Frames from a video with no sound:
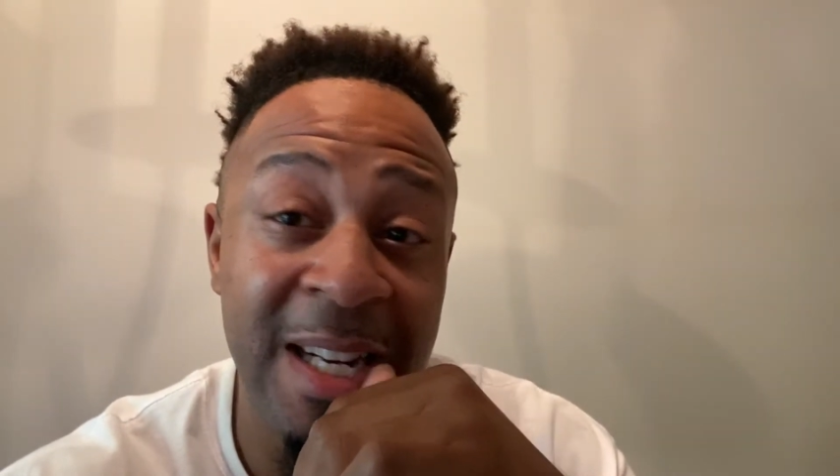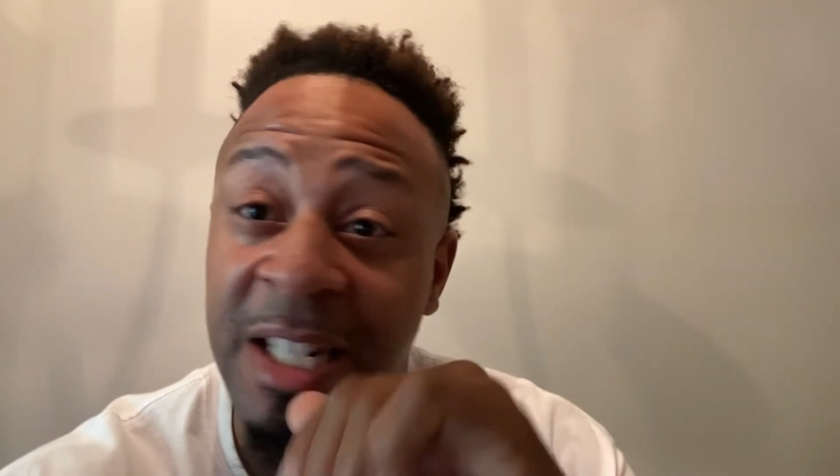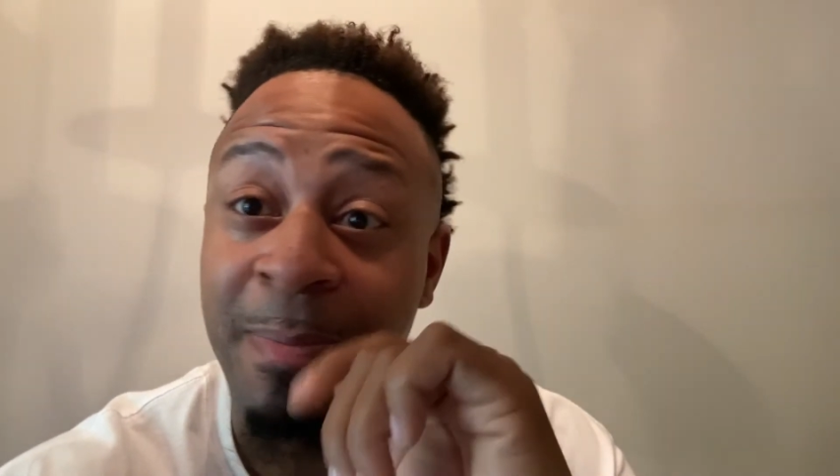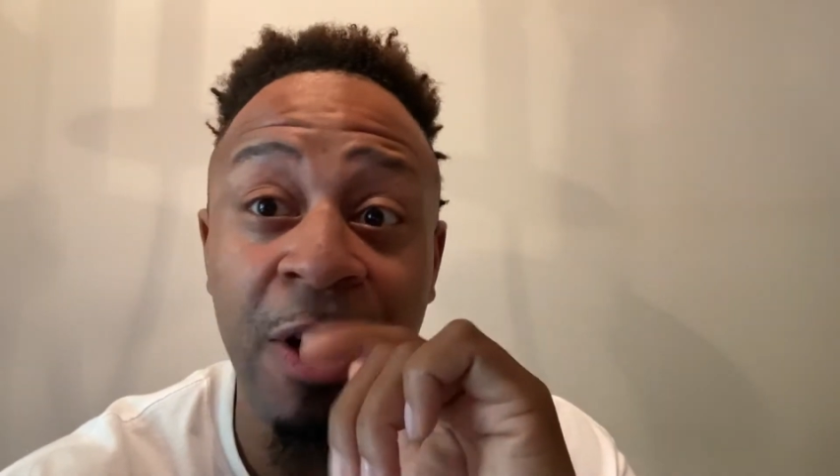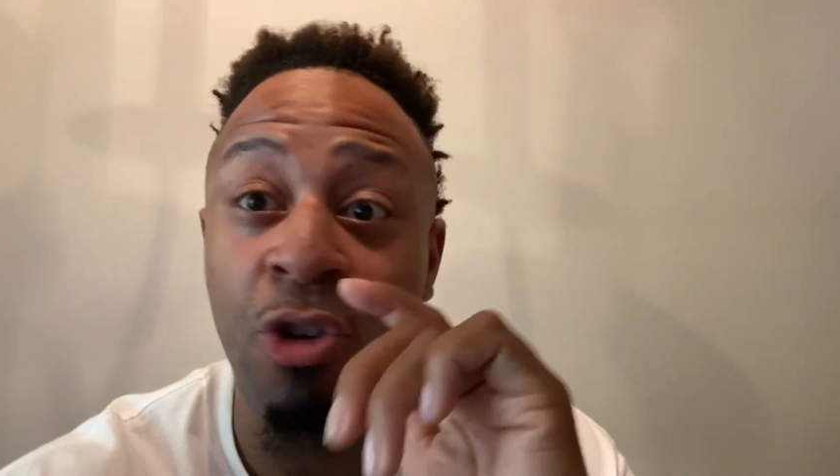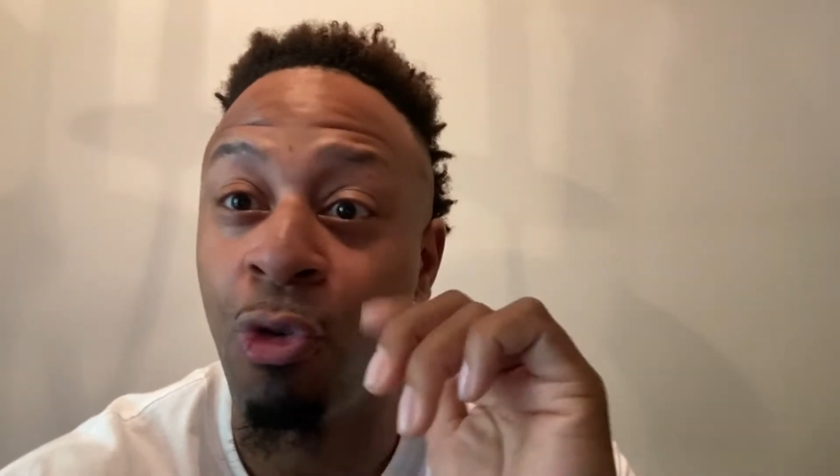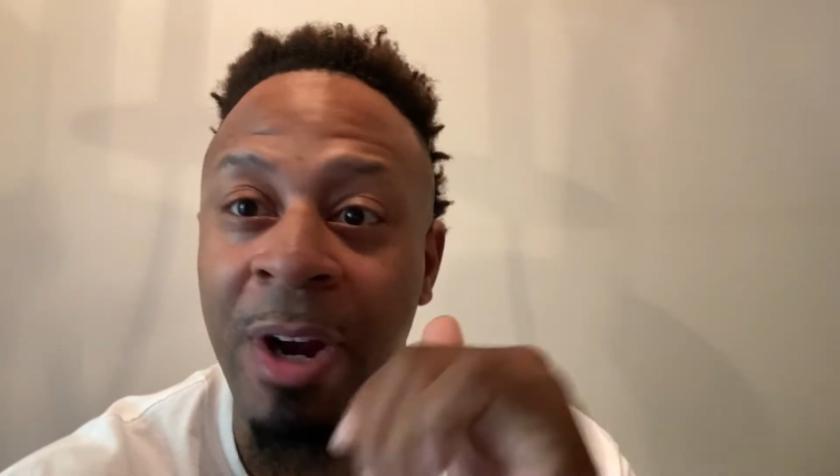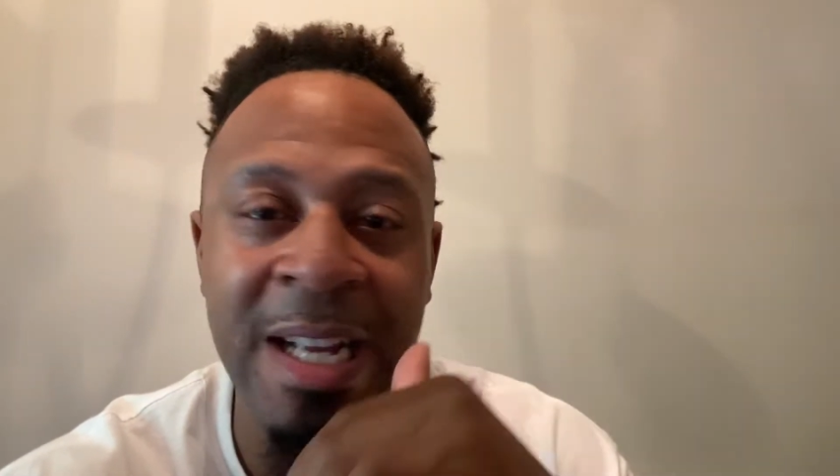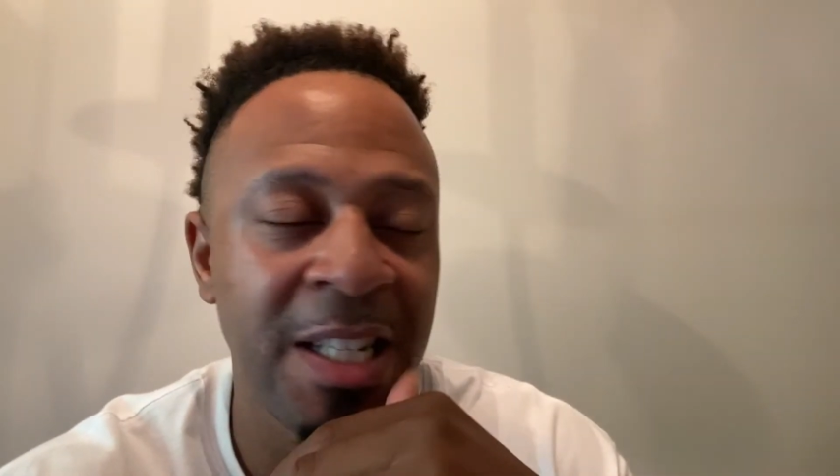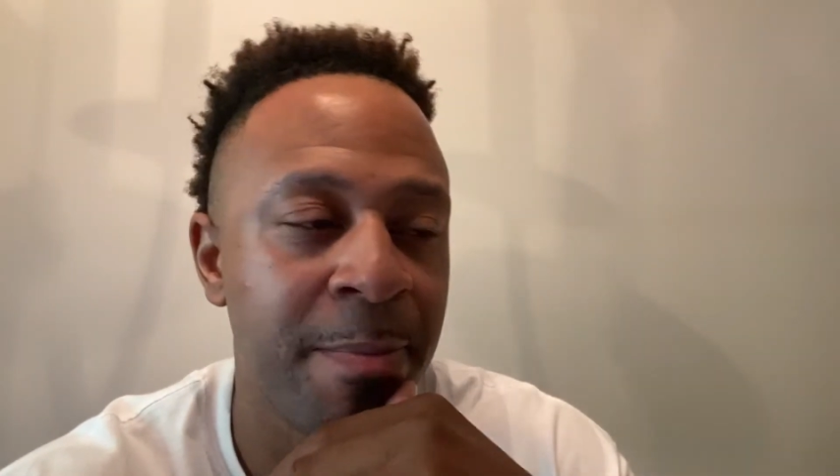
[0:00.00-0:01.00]
It's been
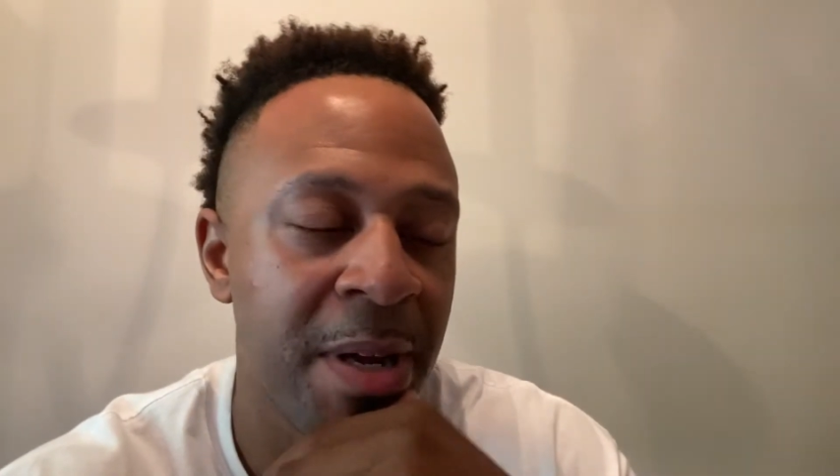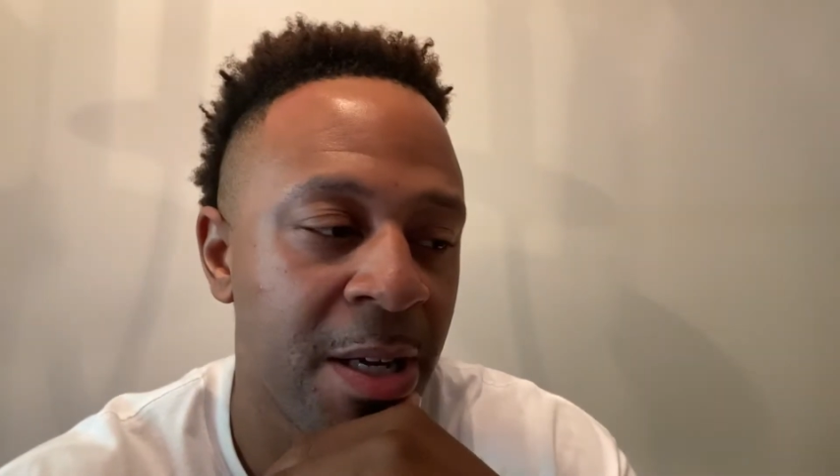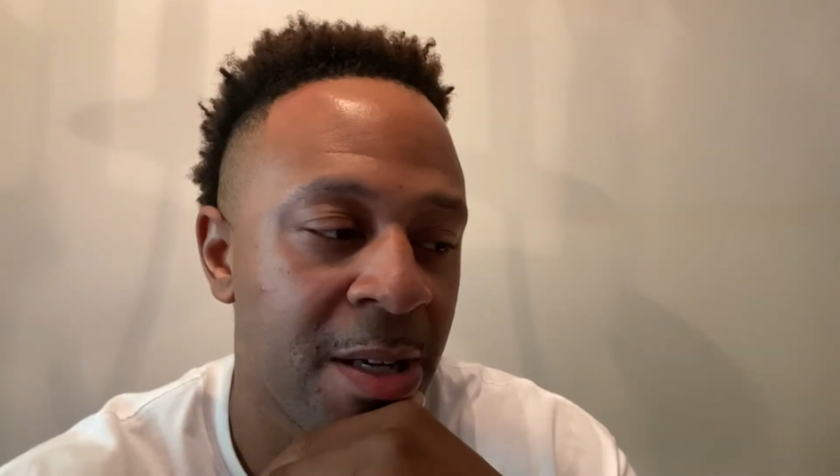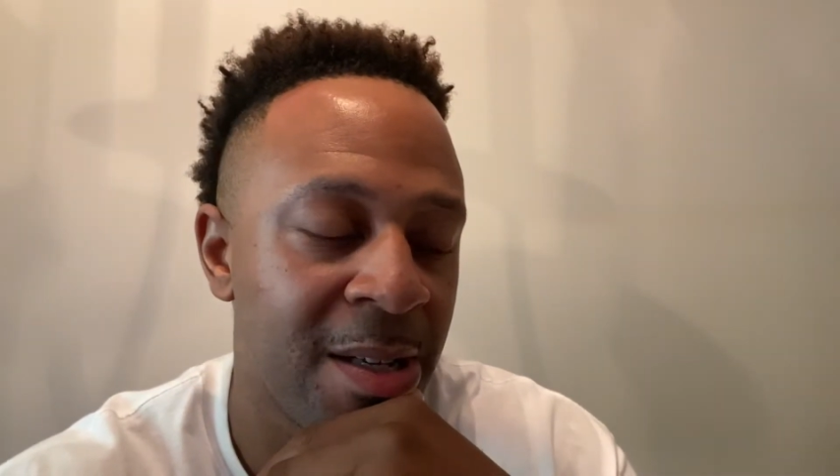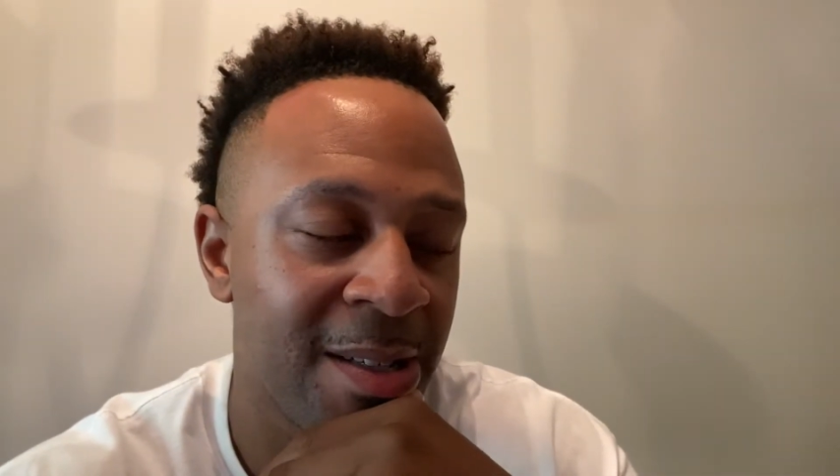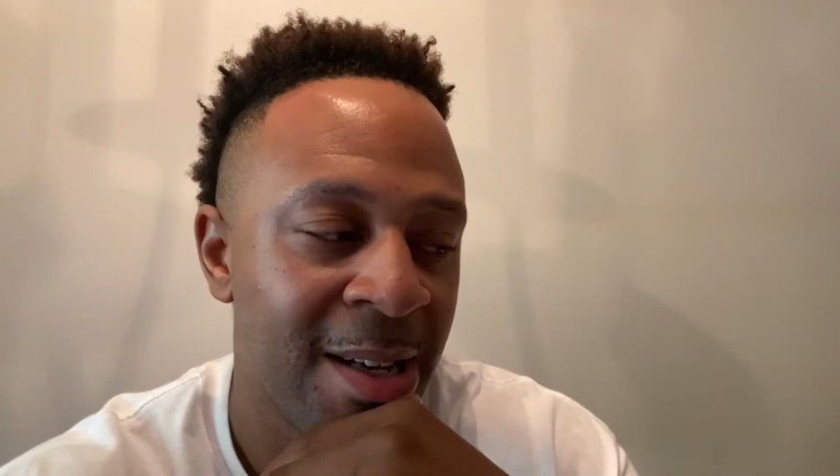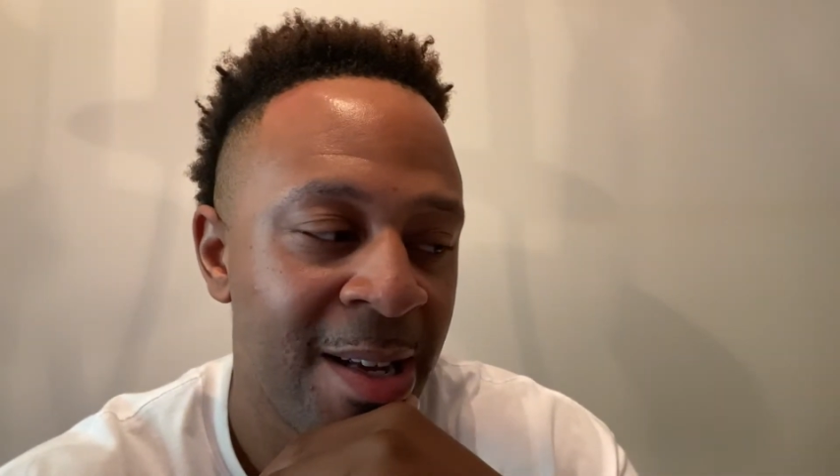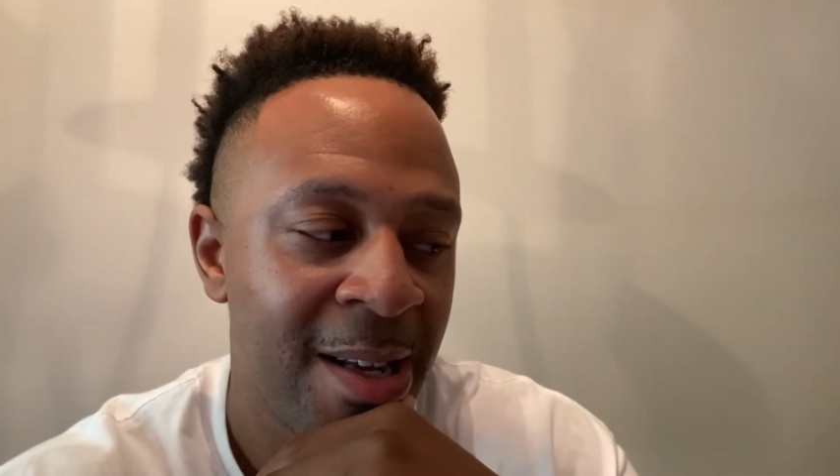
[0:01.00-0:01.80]
crazy because